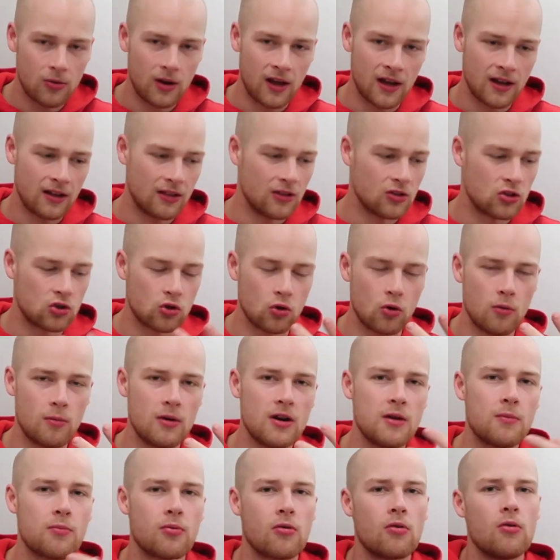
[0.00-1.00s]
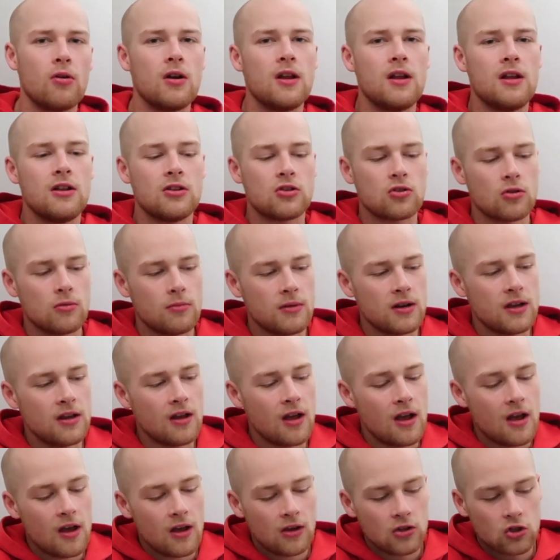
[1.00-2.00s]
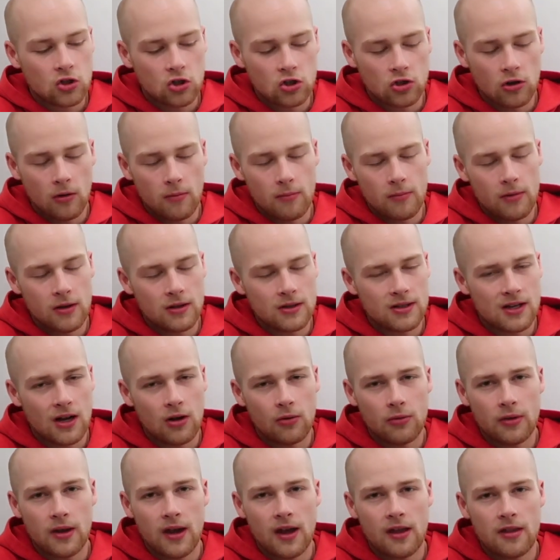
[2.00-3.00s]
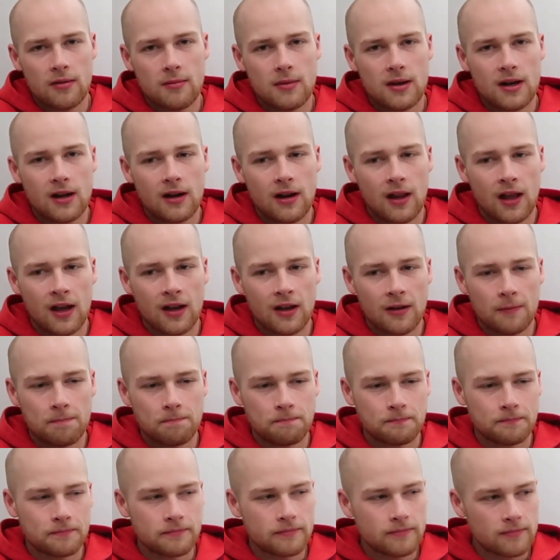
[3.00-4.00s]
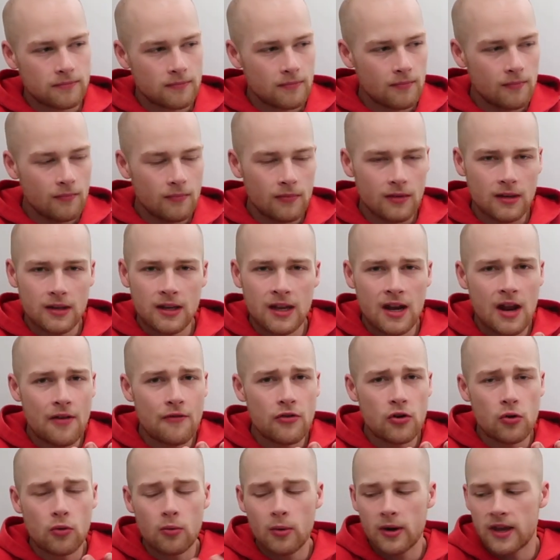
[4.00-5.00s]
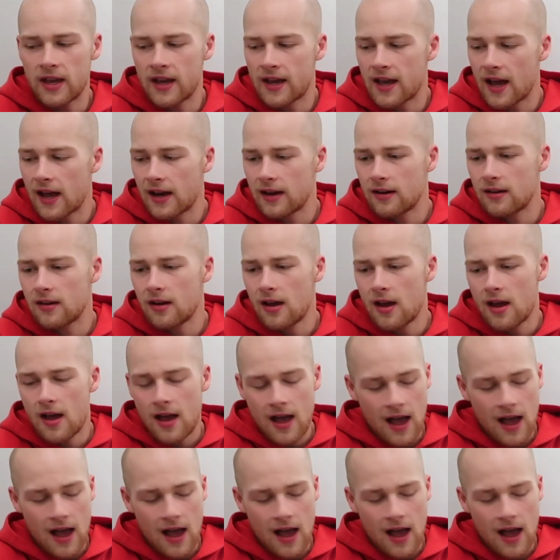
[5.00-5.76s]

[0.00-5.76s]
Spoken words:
Like, there's so many proteins, so many supplements out there at the minute, like, you never know what you're getting.